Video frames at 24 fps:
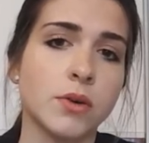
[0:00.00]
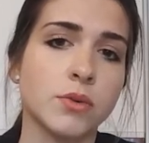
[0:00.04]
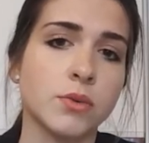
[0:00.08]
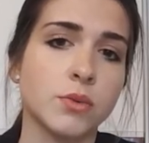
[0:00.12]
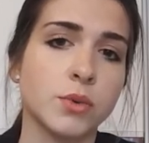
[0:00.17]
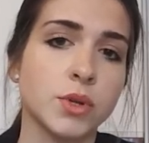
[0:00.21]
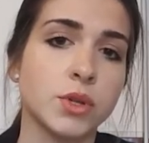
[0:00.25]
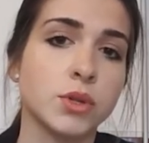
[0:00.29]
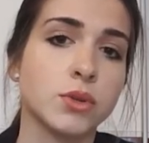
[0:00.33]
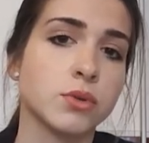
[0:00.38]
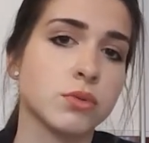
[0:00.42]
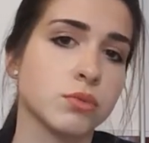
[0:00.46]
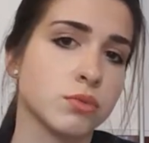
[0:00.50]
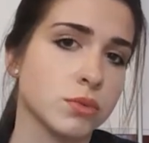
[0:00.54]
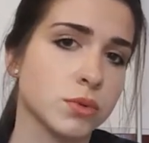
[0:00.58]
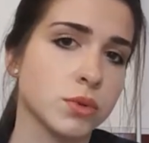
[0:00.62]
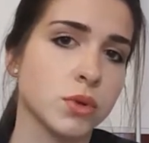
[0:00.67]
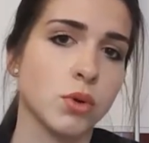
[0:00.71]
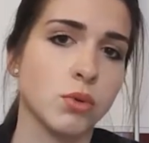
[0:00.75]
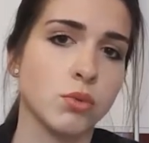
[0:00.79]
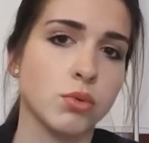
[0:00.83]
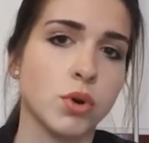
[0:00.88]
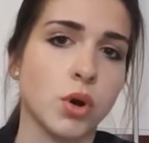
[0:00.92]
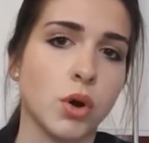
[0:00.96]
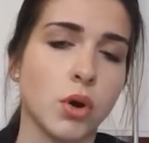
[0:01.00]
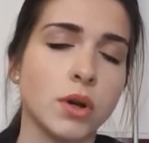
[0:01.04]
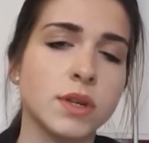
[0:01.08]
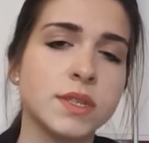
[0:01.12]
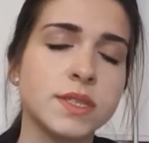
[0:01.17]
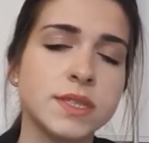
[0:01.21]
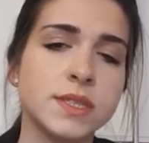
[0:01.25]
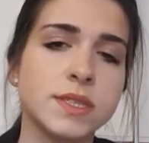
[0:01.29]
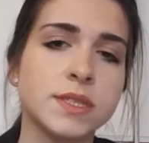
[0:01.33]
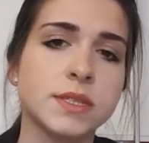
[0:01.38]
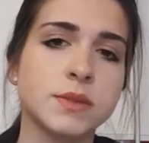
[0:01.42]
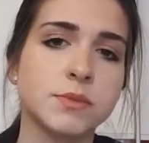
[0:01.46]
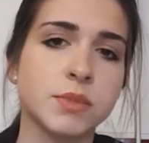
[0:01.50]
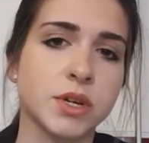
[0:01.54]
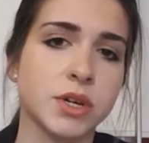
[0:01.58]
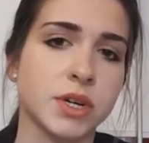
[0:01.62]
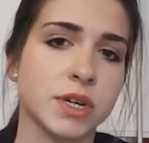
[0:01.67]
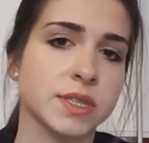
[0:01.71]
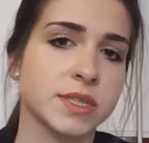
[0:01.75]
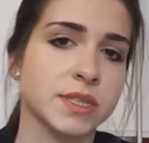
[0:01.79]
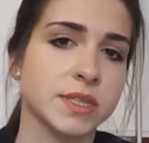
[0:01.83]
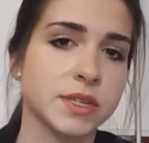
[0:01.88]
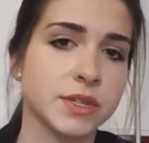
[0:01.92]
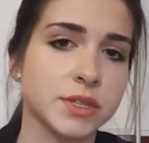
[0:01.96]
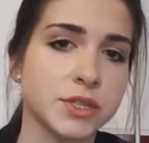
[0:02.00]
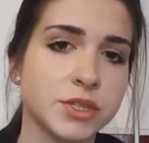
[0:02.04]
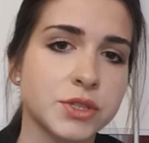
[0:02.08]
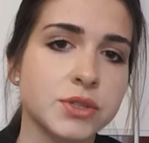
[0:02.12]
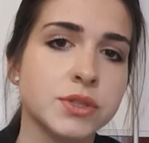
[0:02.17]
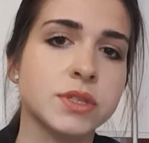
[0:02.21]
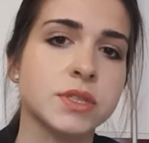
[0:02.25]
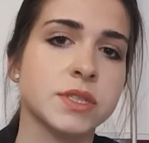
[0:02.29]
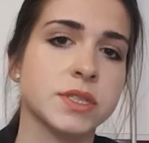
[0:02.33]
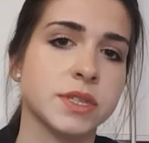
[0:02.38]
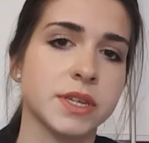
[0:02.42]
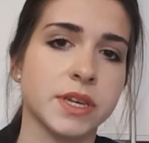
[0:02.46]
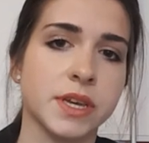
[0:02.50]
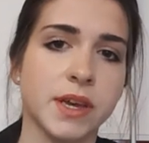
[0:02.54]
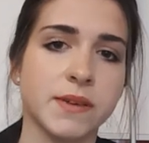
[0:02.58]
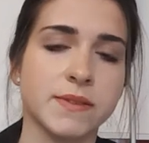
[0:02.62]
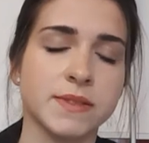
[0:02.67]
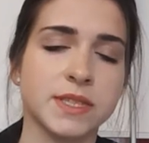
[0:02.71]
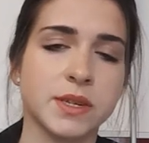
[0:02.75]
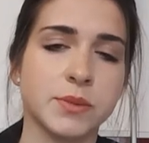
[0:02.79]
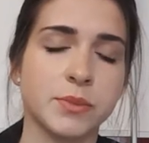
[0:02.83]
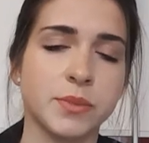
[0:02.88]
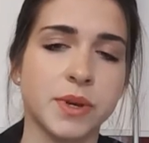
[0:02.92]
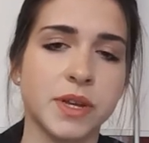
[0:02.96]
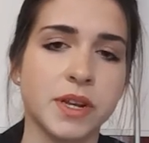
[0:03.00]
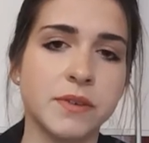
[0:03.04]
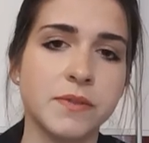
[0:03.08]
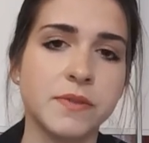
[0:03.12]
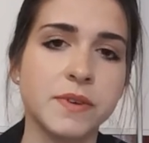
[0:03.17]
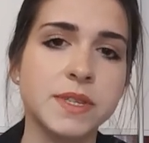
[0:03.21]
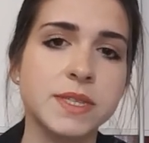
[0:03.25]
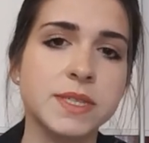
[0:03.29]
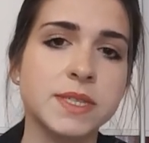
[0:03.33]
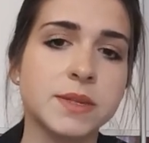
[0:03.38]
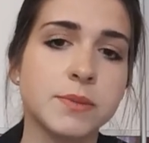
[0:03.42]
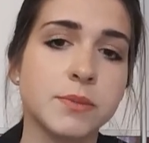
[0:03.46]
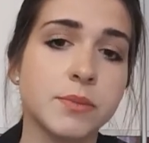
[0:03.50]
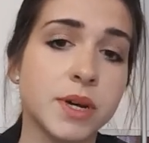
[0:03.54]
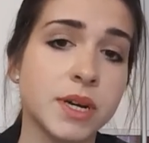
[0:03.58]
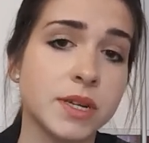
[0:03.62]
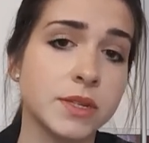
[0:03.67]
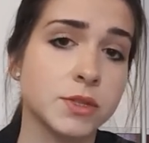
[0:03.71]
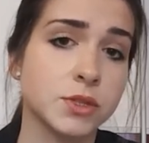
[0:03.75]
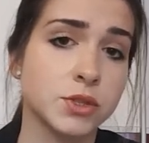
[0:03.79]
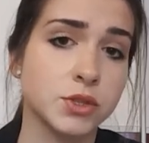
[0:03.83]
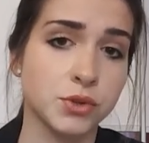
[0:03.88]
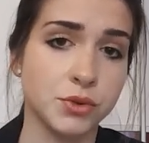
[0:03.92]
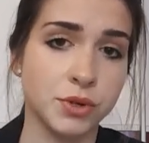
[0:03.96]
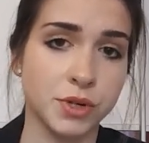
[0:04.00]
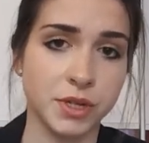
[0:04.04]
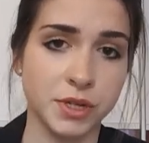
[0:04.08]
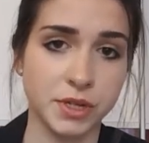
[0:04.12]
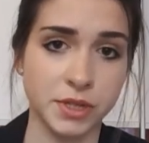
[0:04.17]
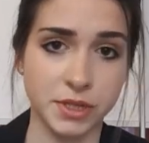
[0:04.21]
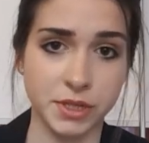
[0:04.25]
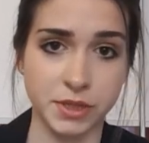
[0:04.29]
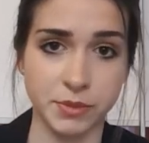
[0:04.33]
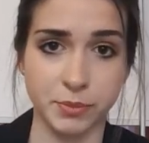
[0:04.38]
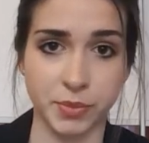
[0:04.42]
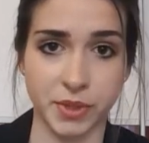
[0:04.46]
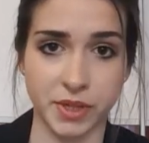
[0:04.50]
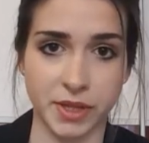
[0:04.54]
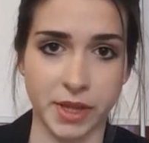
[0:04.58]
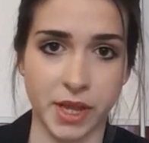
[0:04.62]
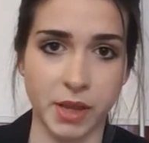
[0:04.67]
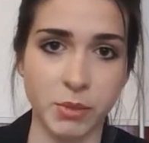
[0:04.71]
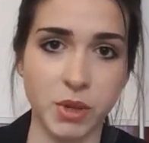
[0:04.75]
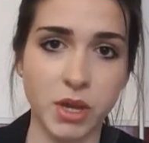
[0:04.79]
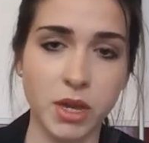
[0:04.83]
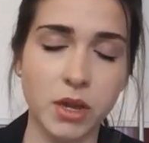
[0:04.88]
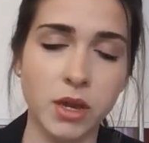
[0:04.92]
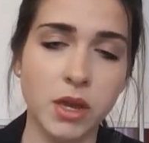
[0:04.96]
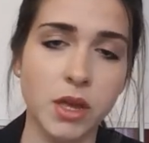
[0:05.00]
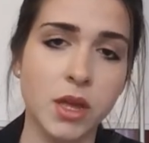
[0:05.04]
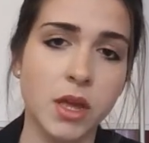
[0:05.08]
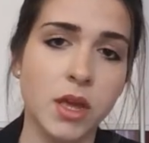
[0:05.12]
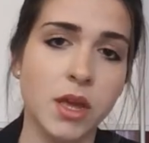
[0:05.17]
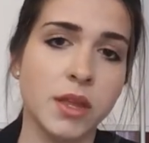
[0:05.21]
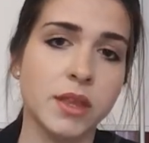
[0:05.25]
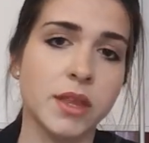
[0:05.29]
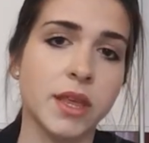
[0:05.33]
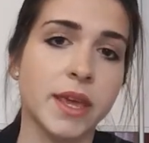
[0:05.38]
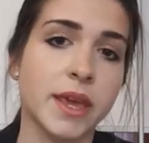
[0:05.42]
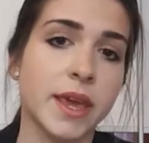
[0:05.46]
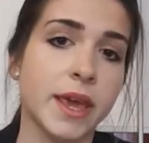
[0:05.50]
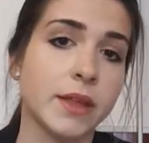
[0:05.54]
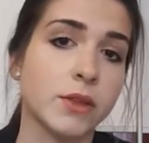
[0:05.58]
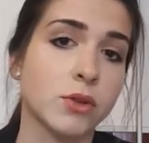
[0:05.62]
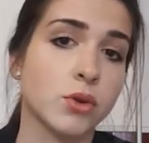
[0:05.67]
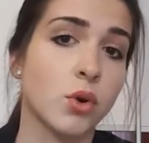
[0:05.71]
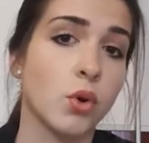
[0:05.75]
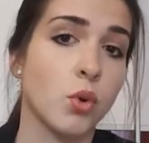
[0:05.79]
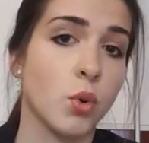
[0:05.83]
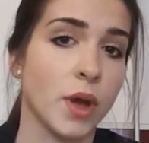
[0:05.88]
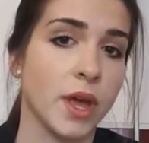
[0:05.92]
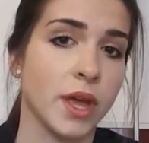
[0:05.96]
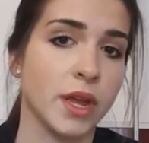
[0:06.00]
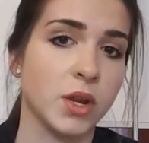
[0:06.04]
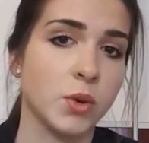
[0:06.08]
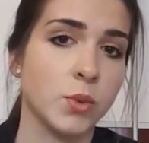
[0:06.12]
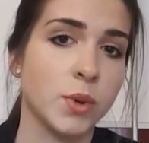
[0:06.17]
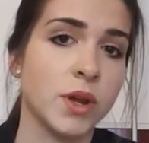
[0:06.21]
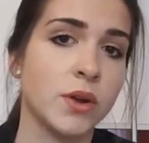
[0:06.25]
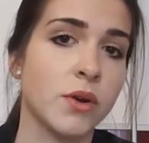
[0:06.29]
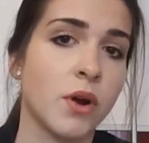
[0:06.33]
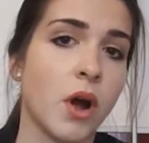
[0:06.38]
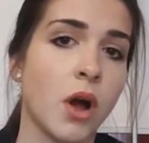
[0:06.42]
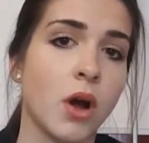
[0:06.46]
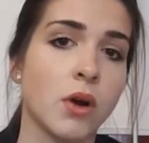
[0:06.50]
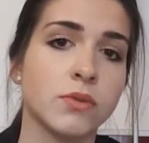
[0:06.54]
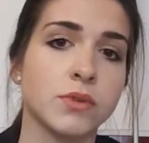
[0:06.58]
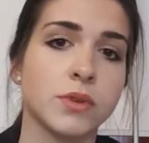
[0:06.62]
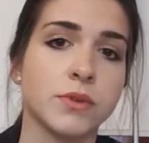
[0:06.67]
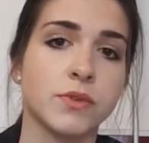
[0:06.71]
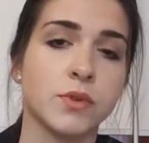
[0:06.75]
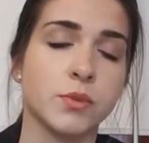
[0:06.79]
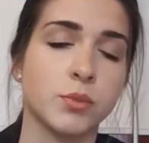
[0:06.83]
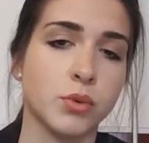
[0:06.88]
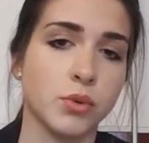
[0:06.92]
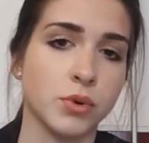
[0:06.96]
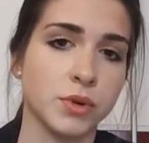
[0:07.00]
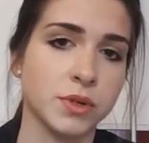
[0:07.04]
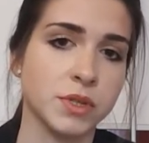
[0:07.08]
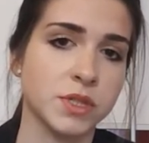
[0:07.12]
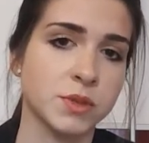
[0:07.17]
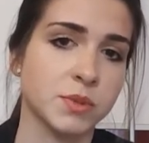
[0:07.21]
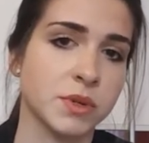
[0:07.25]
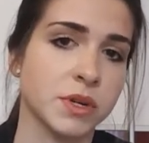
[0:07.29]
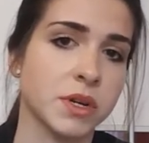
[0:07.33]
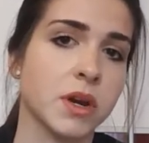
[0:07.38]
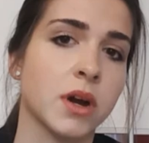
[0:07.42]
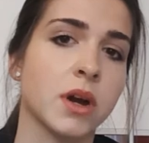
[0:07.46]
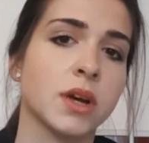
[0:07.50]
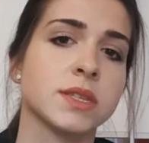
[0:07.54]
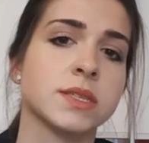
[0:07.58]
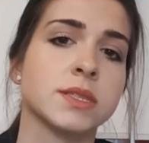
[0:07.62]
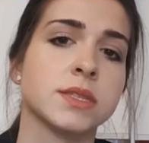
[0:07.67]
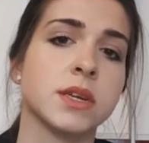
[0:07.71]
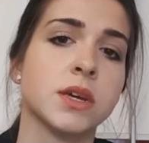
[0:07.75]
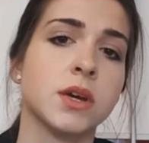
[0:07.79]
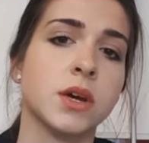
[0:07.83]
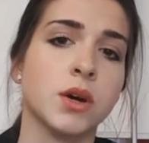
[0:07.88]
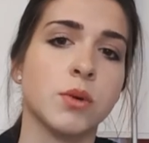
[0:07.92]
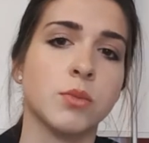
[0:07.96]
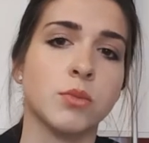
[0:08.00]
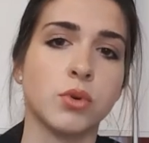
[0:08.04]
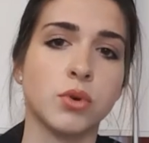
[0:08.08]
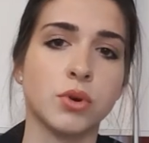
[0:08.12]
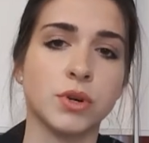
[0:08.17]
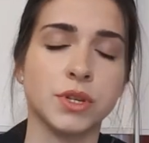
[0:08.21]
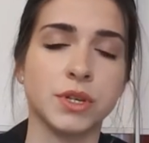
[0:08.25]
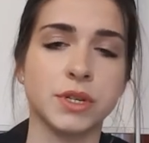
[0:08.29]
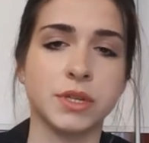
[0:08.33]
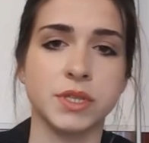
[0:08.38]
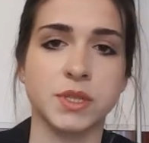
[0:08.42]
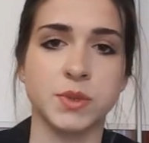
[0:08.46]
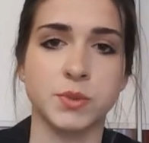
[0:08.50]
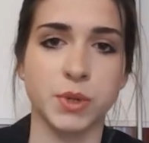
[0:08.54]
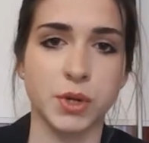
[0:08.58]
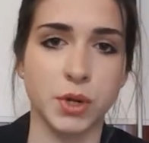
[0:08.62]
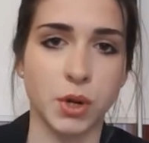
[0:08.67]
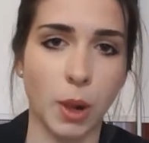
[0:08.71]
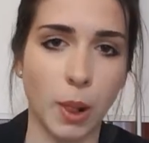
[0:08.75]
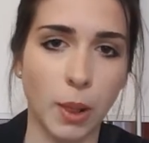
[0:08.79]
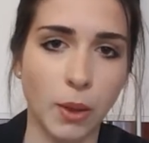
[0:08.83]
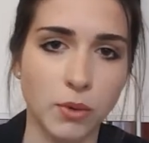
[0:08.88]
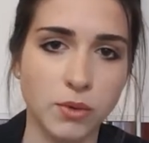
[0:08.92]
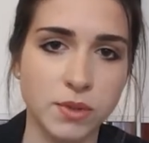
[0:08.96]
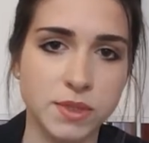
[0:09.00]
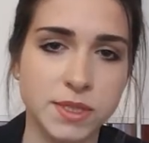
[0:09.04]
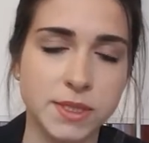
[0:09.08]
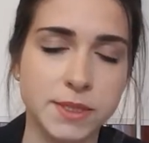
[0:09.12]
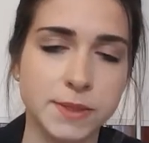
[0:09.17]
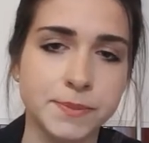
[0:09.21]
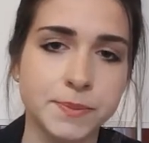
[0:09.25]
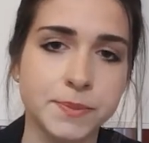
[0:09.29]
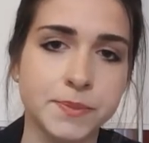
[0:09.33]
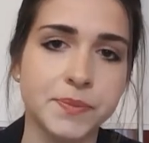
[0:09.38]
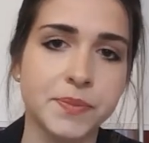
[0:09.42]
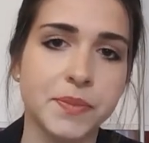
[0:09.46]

with low costs because they are students, they have some benefits, but during the pandemic they can't go anywhere out of the borders because borders were closed.